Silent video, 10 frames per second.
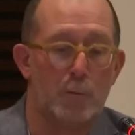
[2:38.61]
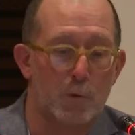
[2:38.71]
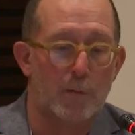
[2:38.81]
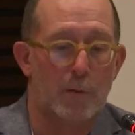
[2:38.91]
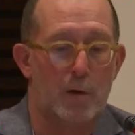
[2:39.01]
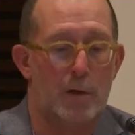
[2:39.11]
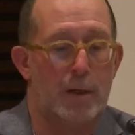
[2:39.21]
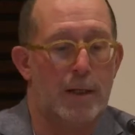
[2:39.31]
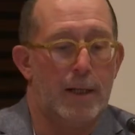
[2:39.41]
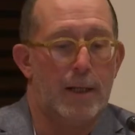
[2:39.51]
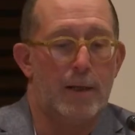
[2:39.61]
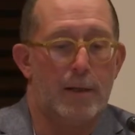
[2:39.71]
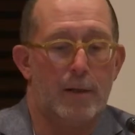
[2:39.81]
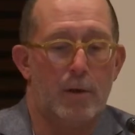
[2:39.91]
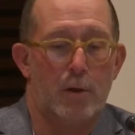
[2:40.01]
travel,
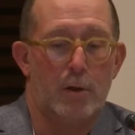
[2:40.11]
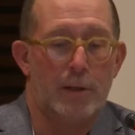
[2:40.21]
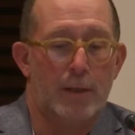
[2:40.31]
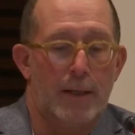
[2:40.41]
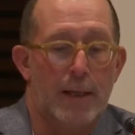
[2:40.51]
a lot.